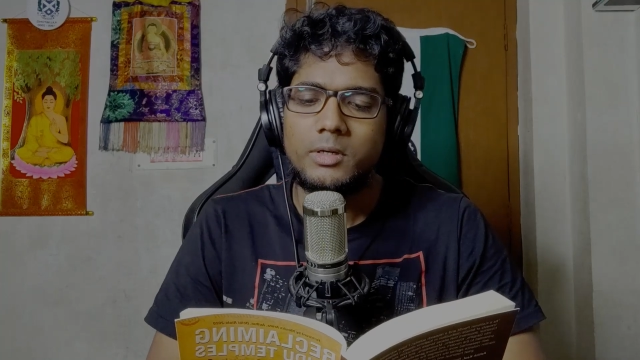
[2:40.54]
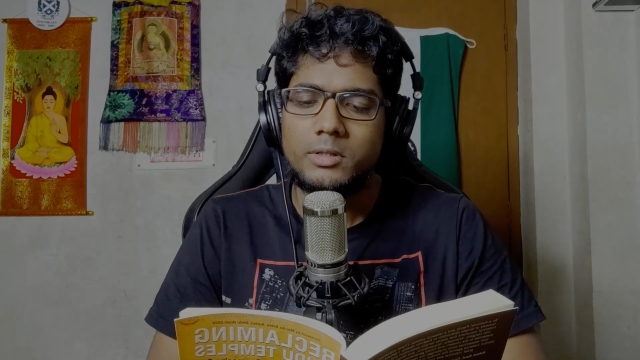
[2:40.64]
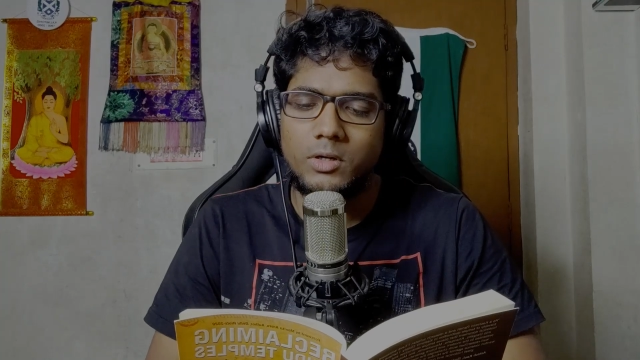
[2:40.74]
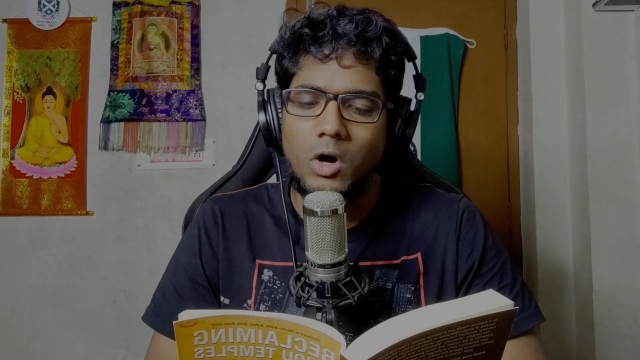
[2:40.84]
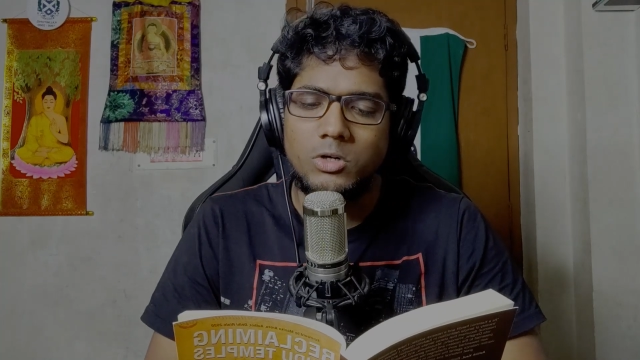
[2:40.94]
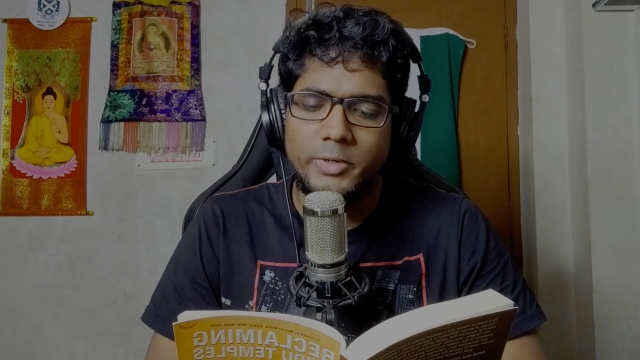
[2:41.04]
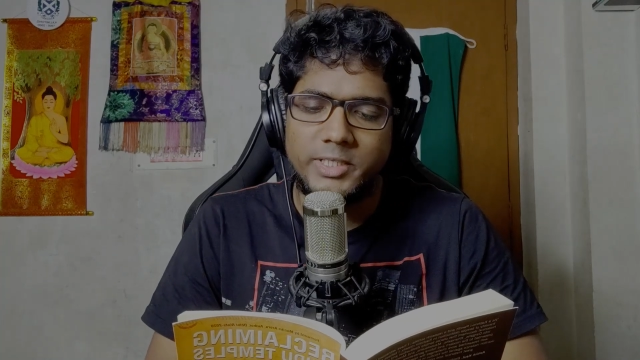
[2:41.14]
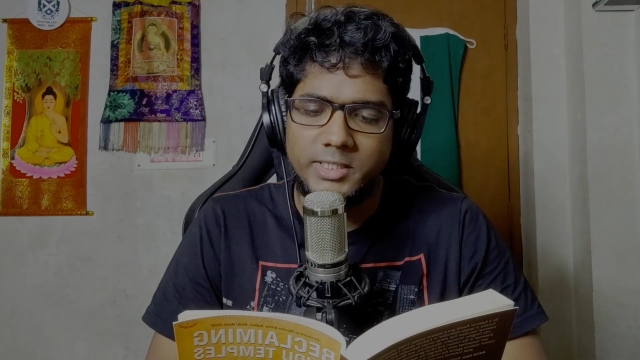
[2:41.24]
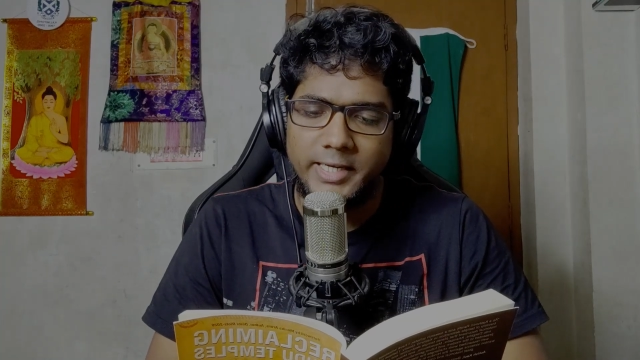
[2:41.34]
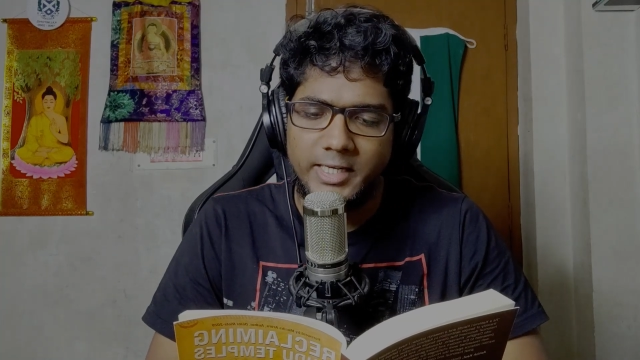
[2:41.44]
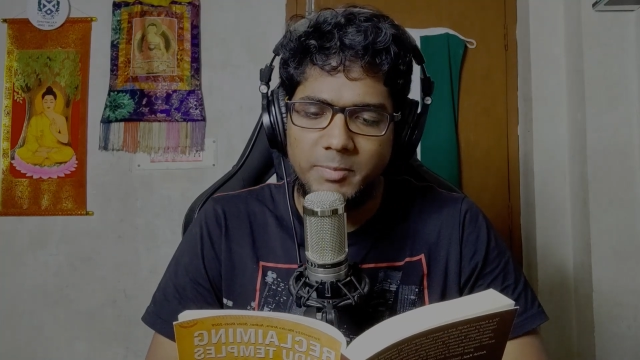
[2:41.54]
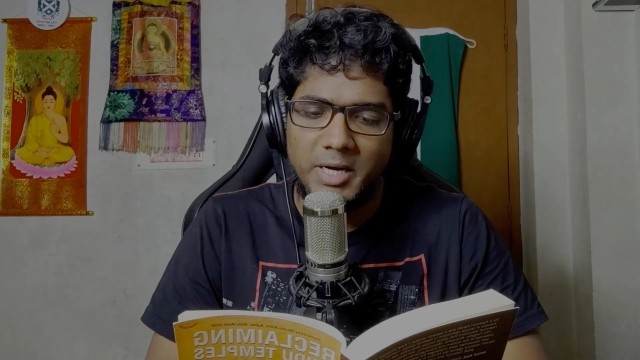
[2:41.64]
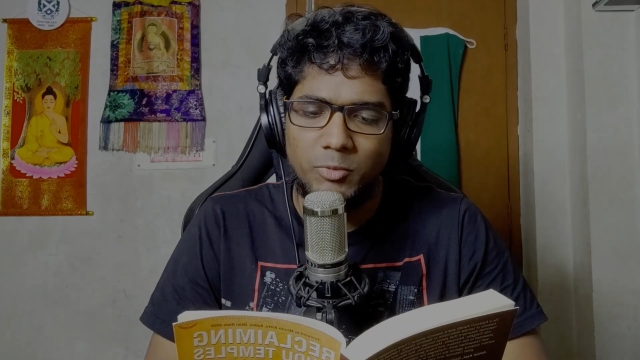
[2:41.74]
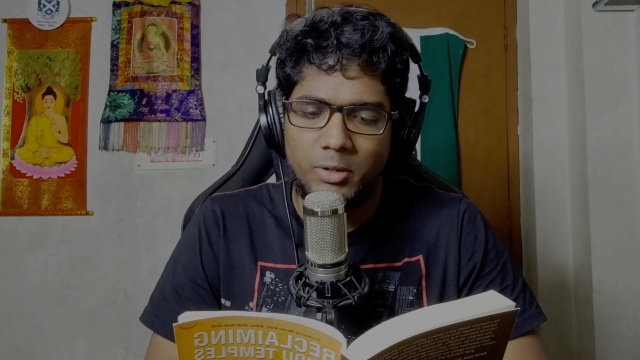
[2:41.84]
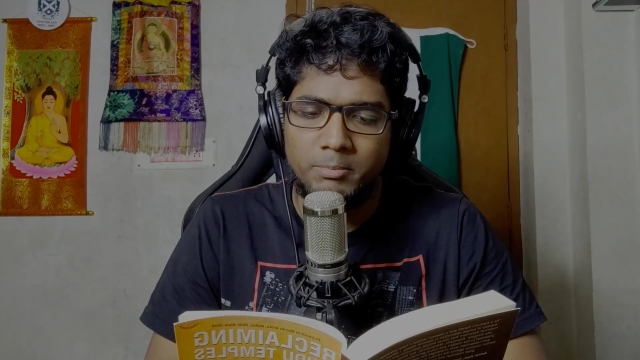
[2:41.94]
The conquest led
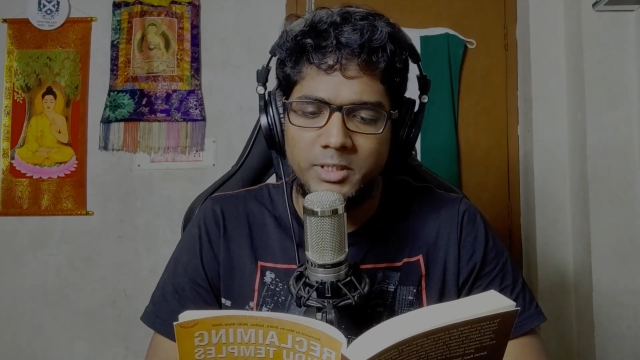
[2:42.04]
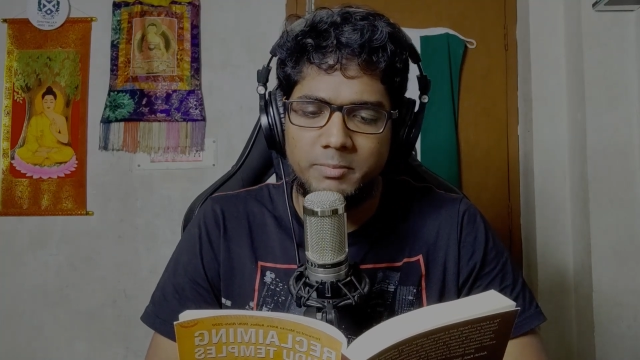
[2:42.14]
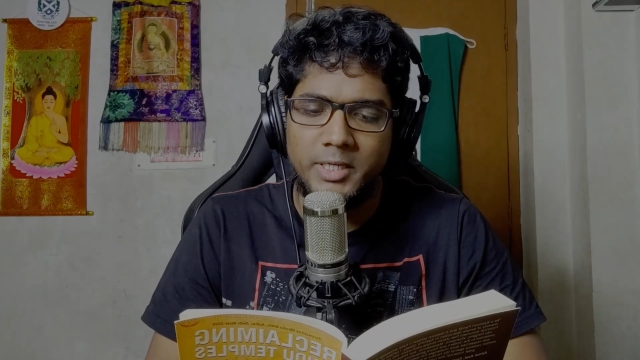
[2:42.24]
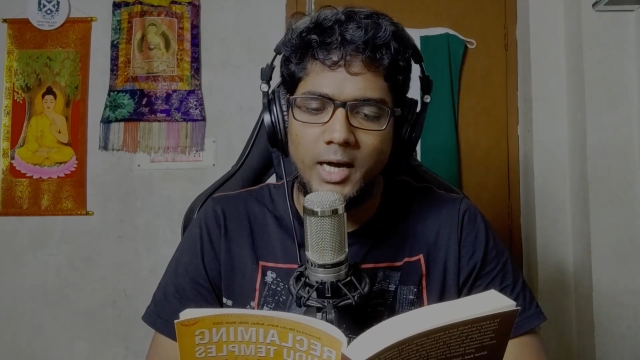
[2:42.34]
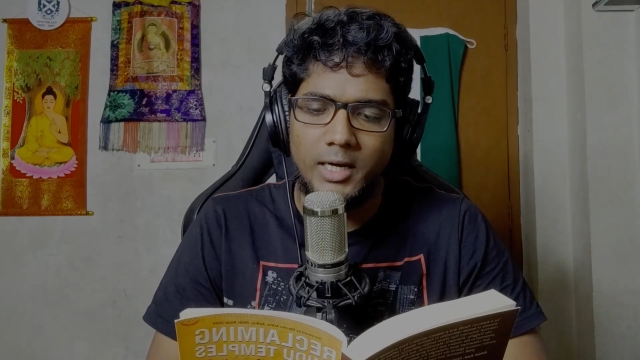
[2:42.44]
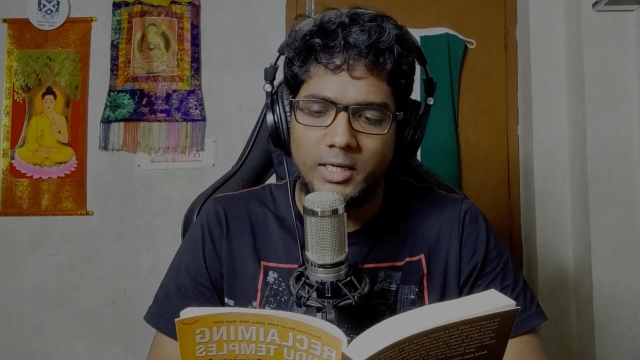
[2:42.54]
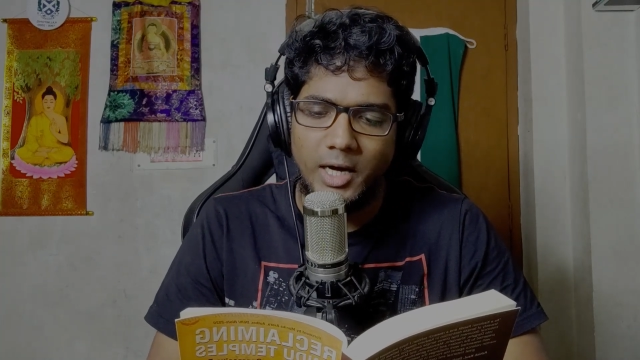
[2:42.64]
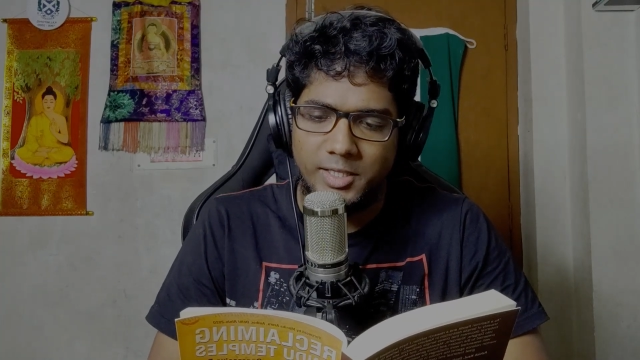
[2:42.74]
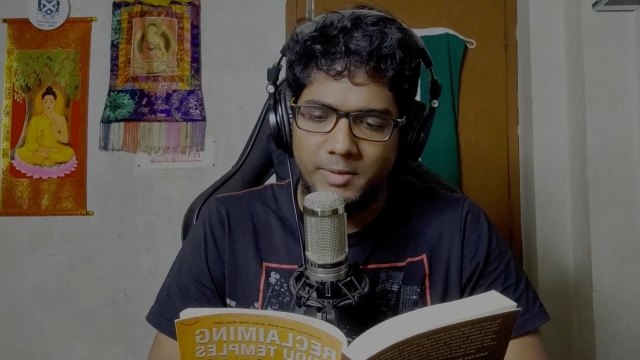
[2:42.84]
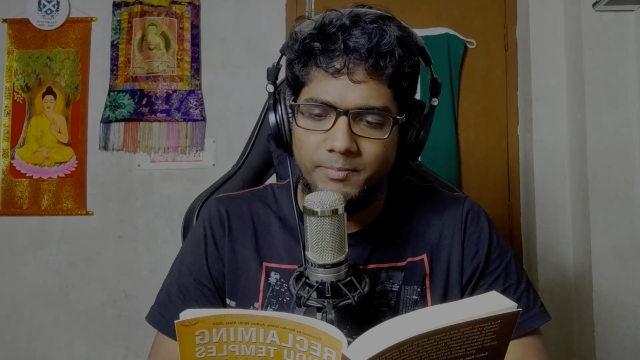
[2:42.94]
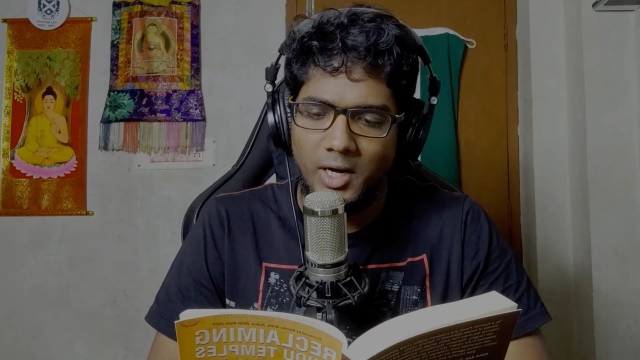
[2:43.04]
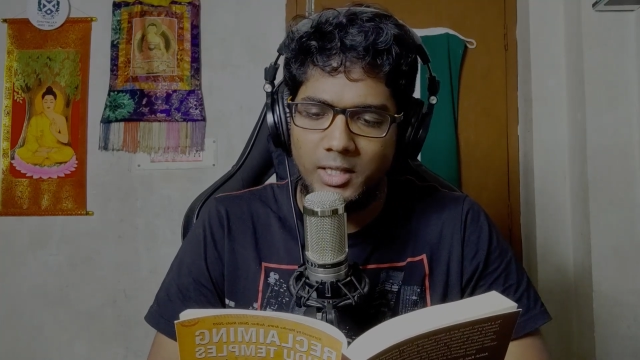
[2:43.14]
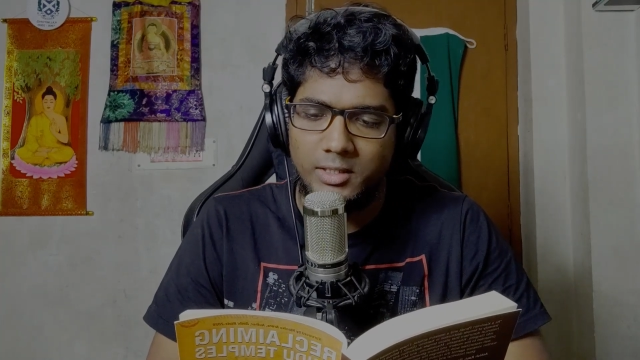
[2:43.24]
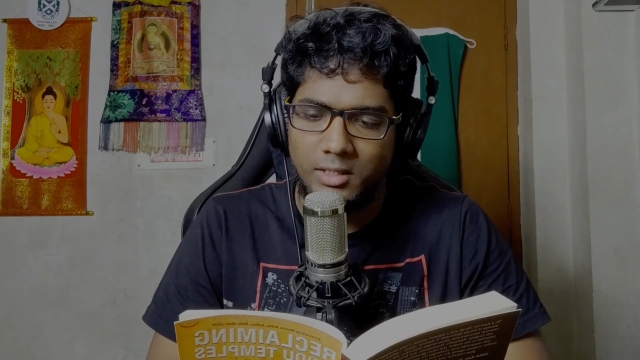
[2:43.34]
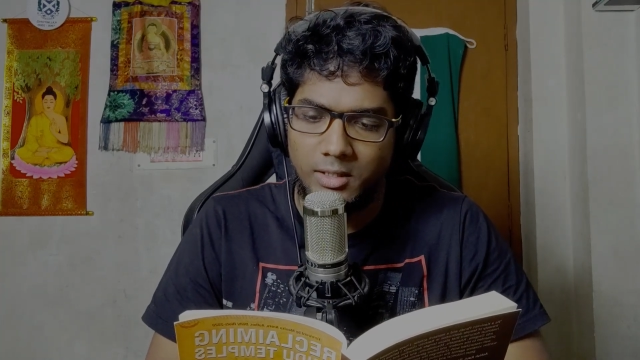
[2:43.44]
by Muhammad bin al-Qasim
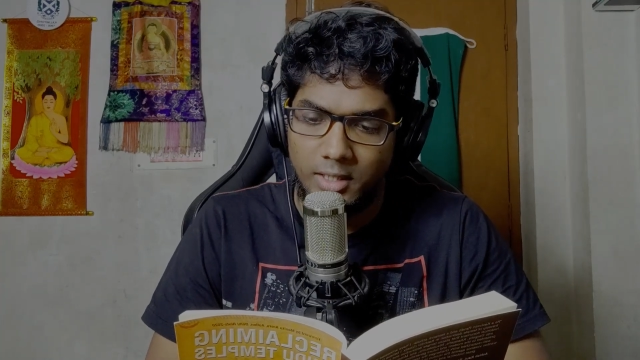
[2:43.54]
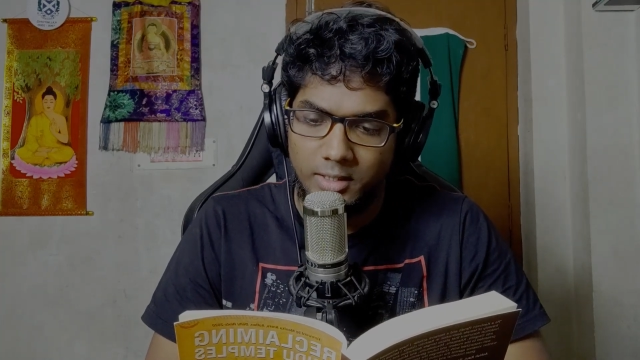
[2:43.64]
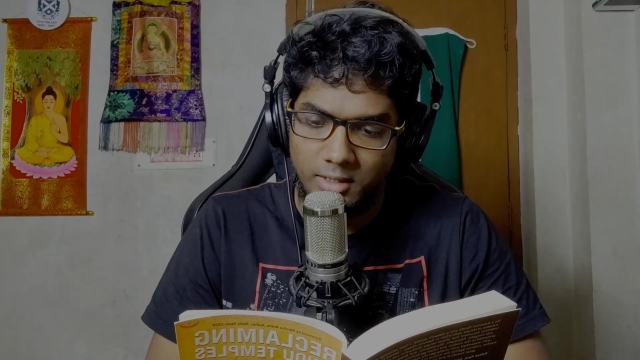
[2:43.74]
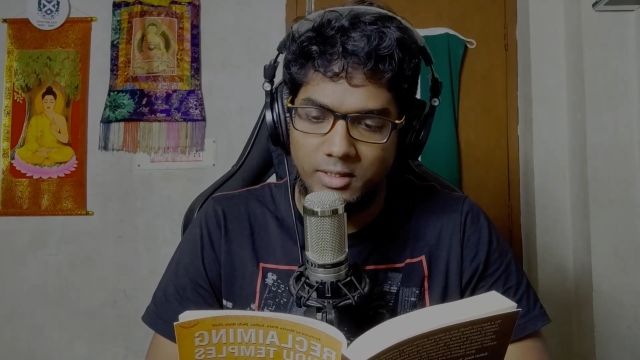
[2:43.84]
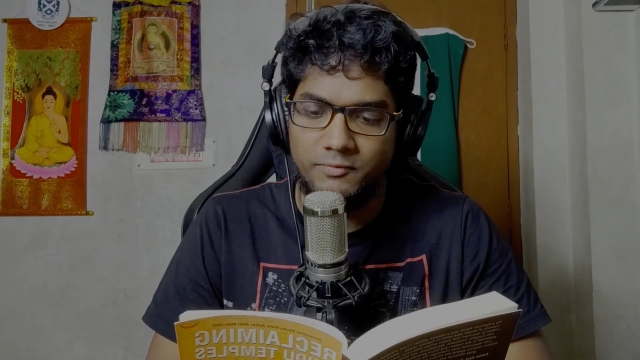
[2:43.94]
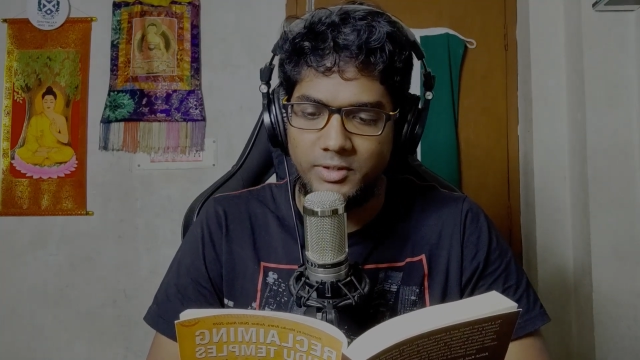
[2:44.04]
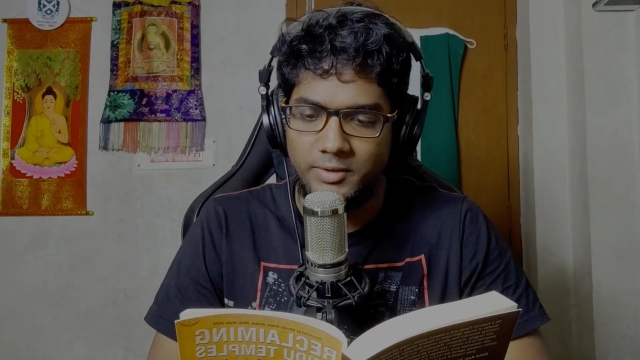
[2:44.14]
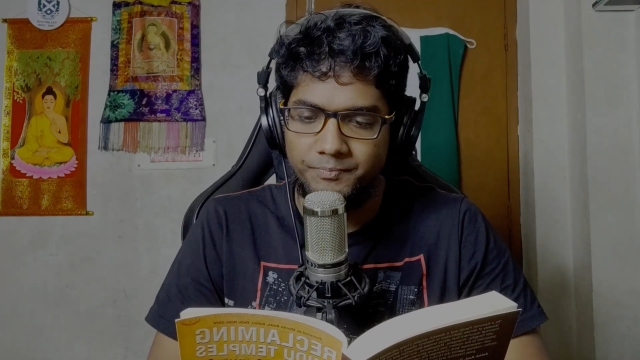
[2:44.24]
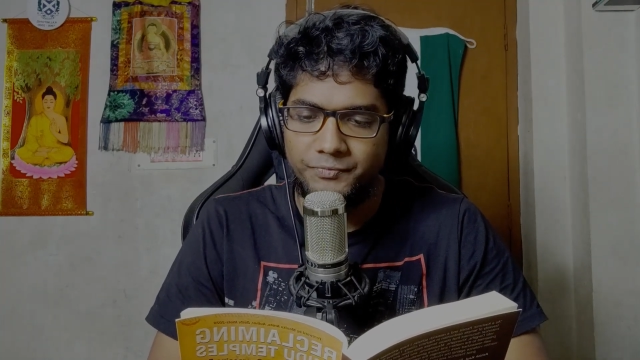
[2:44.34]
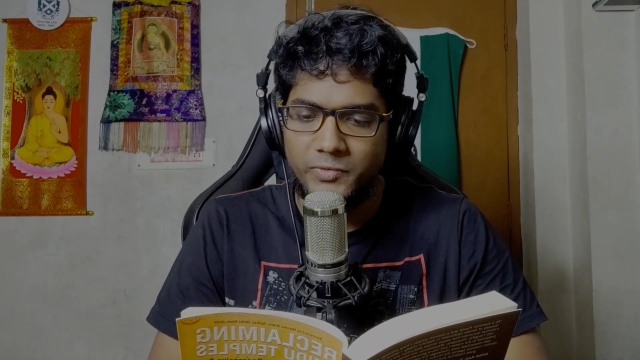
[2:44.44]
al-Thaqafi,